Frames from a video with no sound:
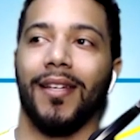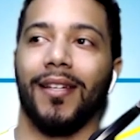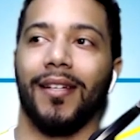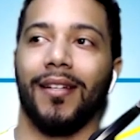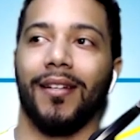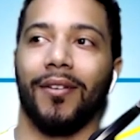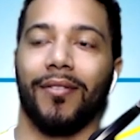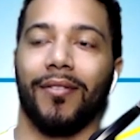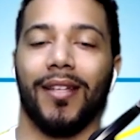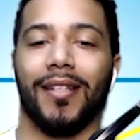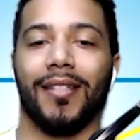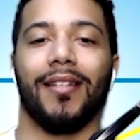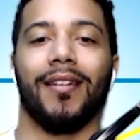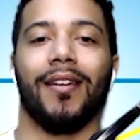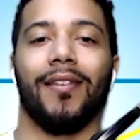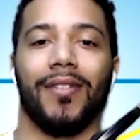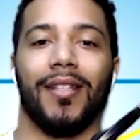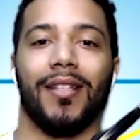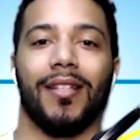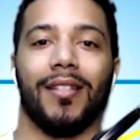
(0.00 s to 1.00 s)
you know these
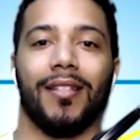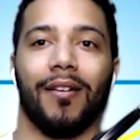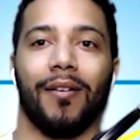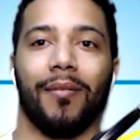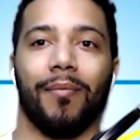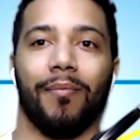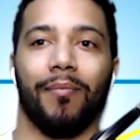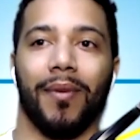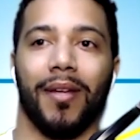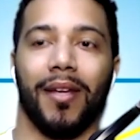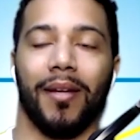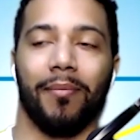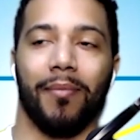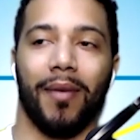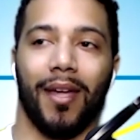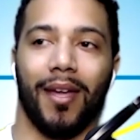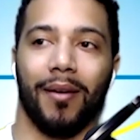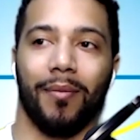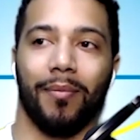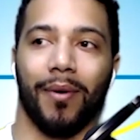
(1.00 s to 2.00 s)
NFTs that are being
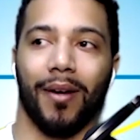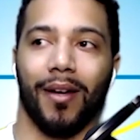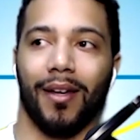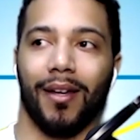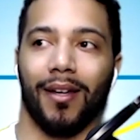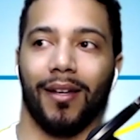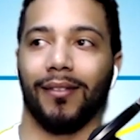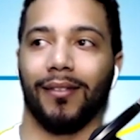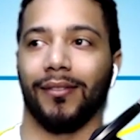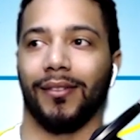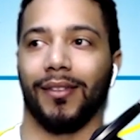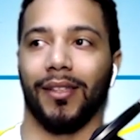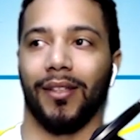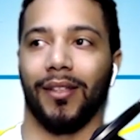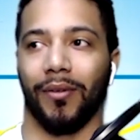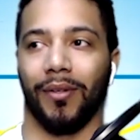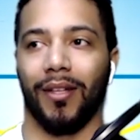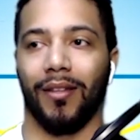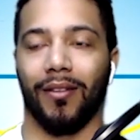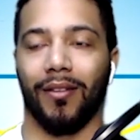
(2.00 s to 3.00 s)
made by you
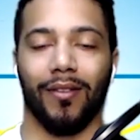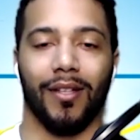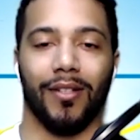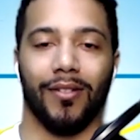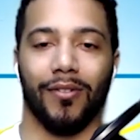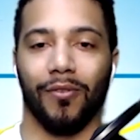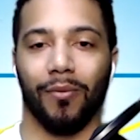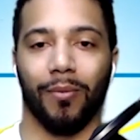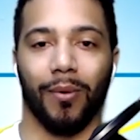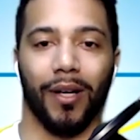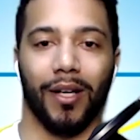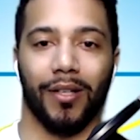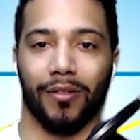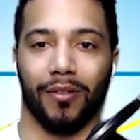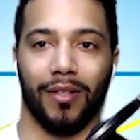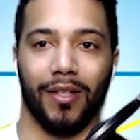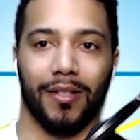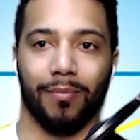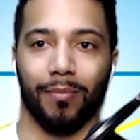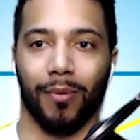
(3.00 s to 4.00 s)
know either these new brands or
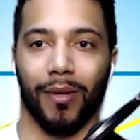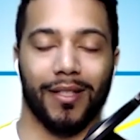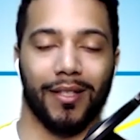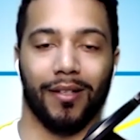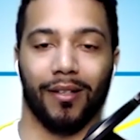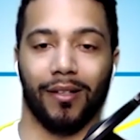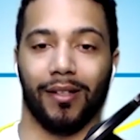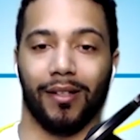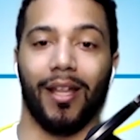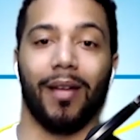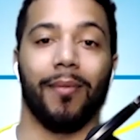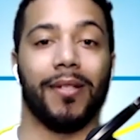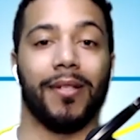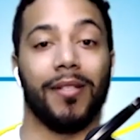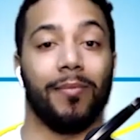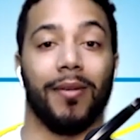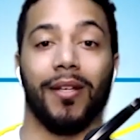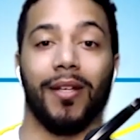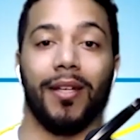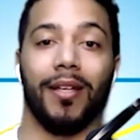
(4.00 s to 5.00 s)
these brands that are claiming to
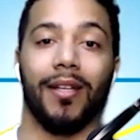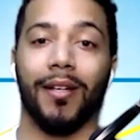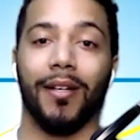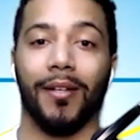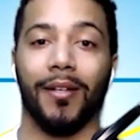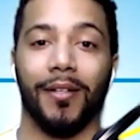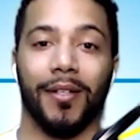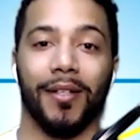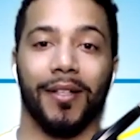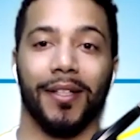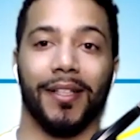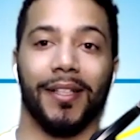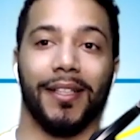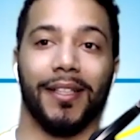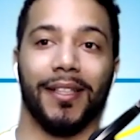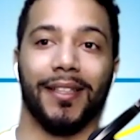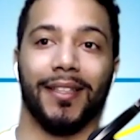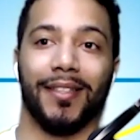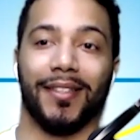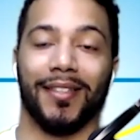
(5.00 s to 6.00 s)
be uh,
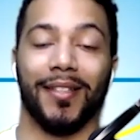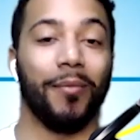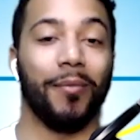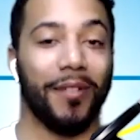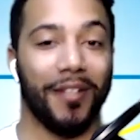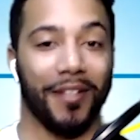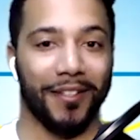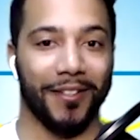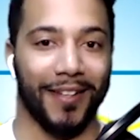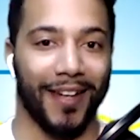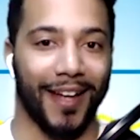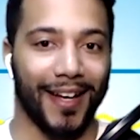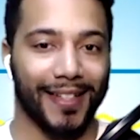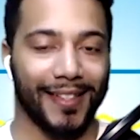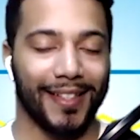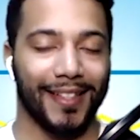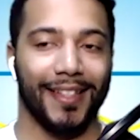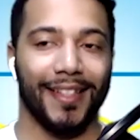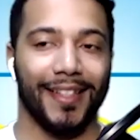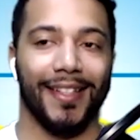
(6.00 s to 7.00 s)
mm-hmm. someone that they're
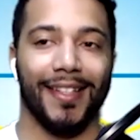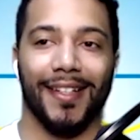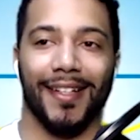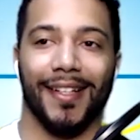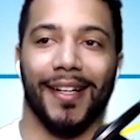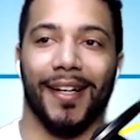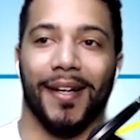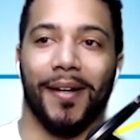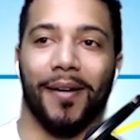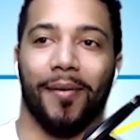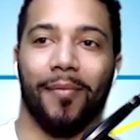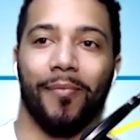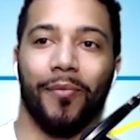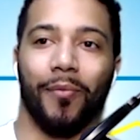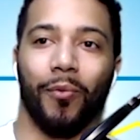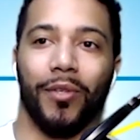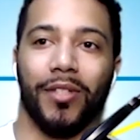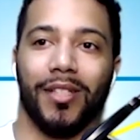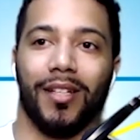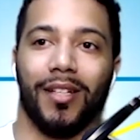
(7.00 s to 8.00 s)
not, um, yeah.
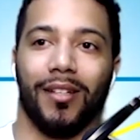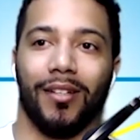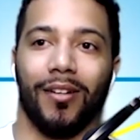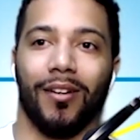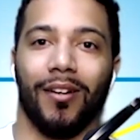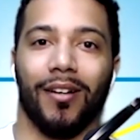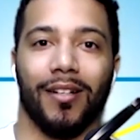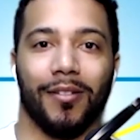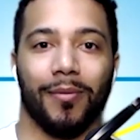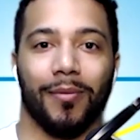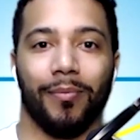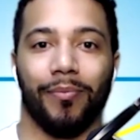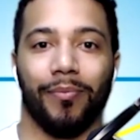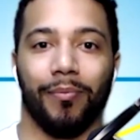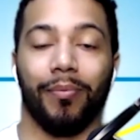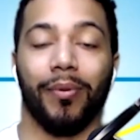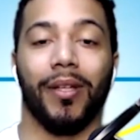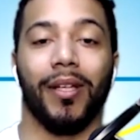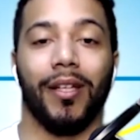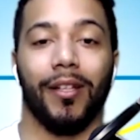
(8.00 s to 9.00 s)
which can cause
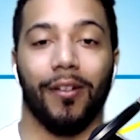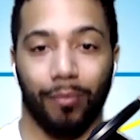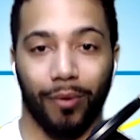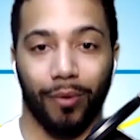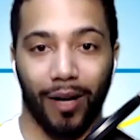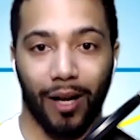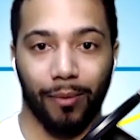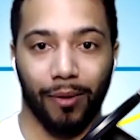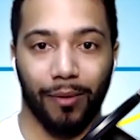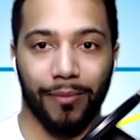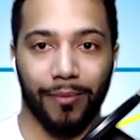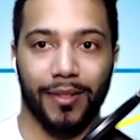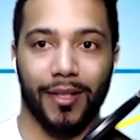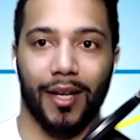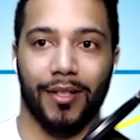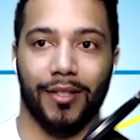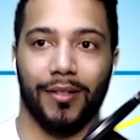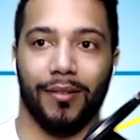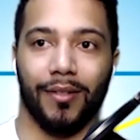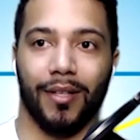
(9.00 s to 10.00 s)
plenty of problems
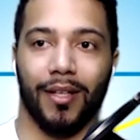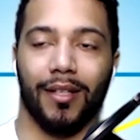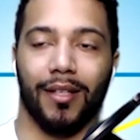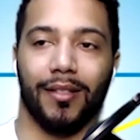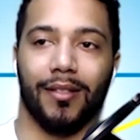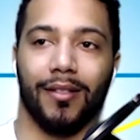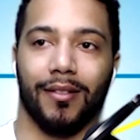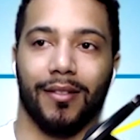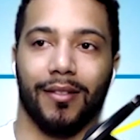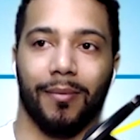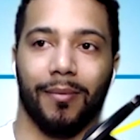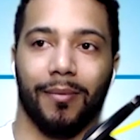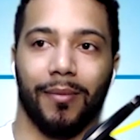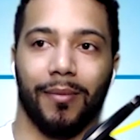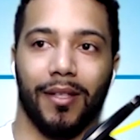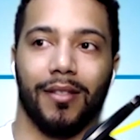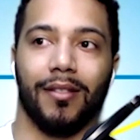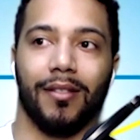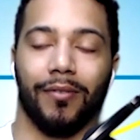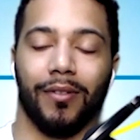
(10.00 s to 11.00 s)
as you get into some of
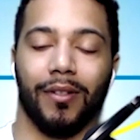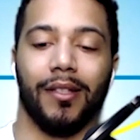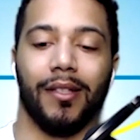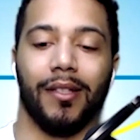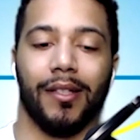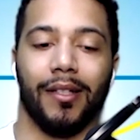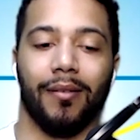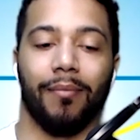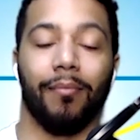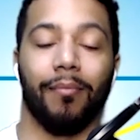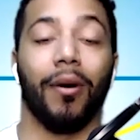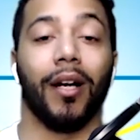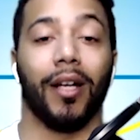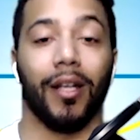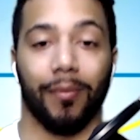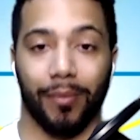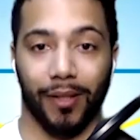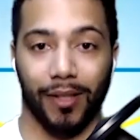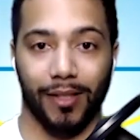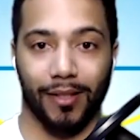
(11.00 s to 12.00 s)
these different uh,
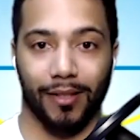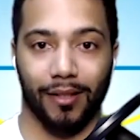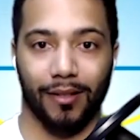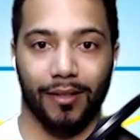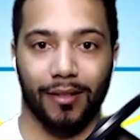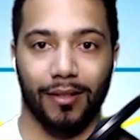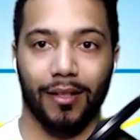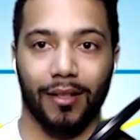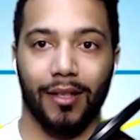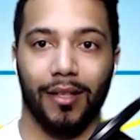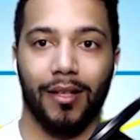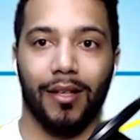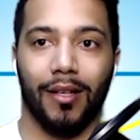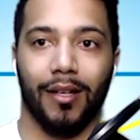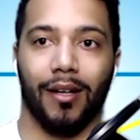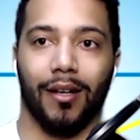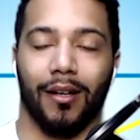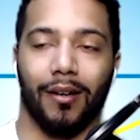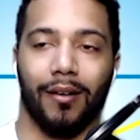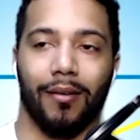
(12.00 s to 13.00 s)
marketplaces
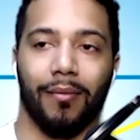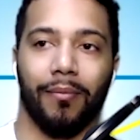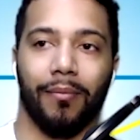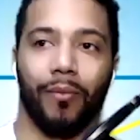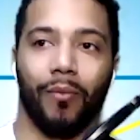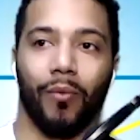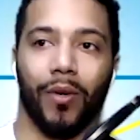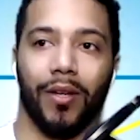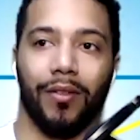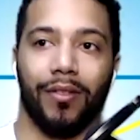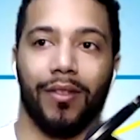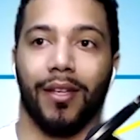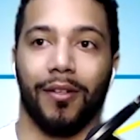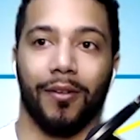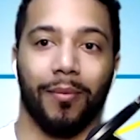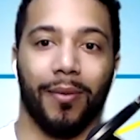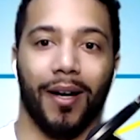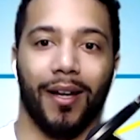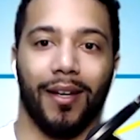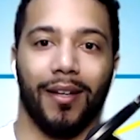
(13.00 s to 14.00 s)
um, where you think
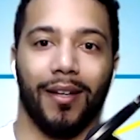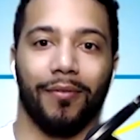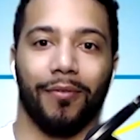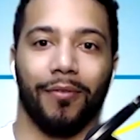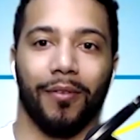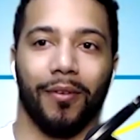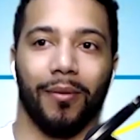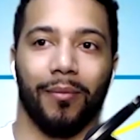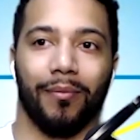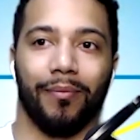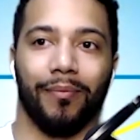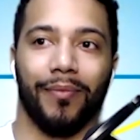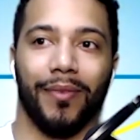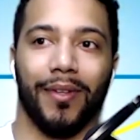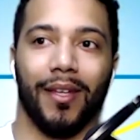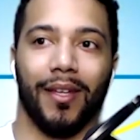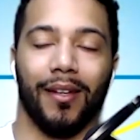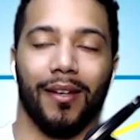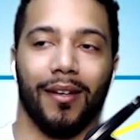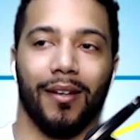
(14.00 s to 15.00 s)
you're buying it from
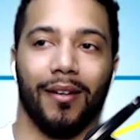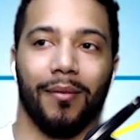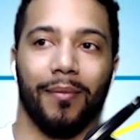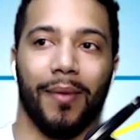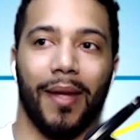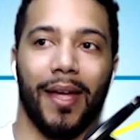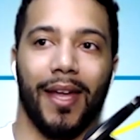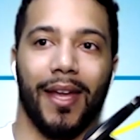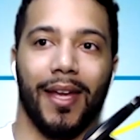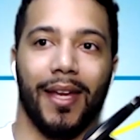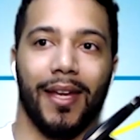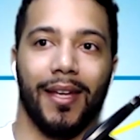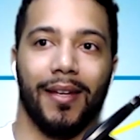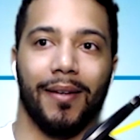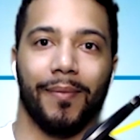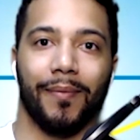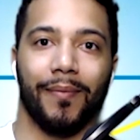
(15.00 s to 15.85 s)
um, a